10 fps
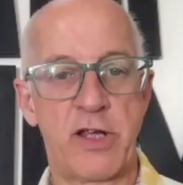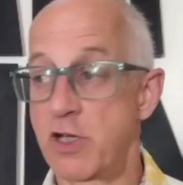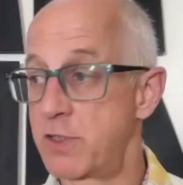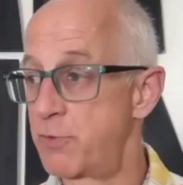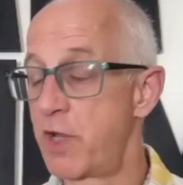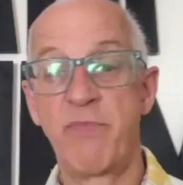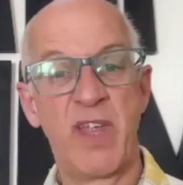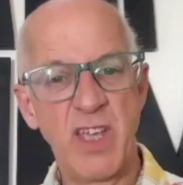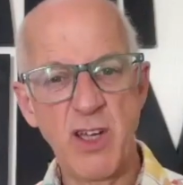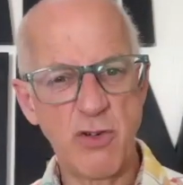items, go,
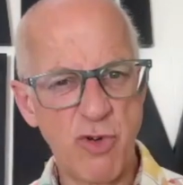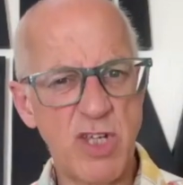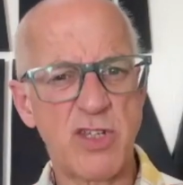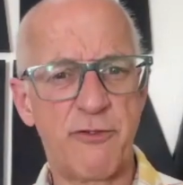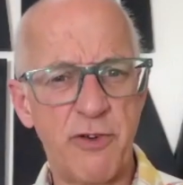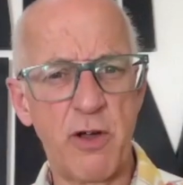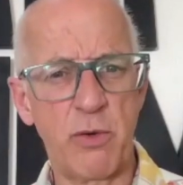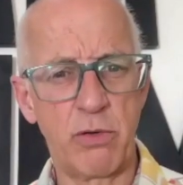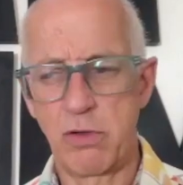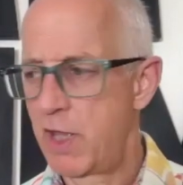you could reuse that flow.
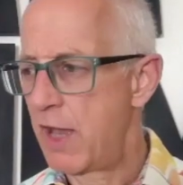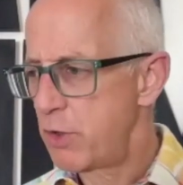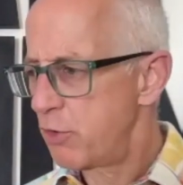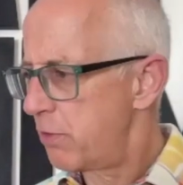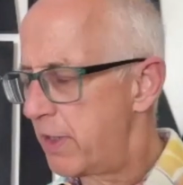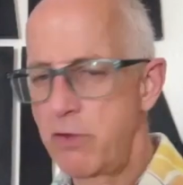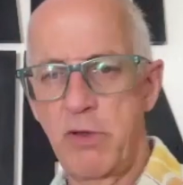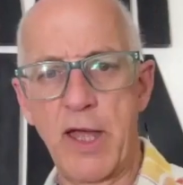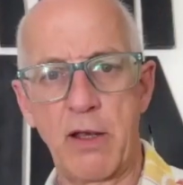Have you thought about doing that?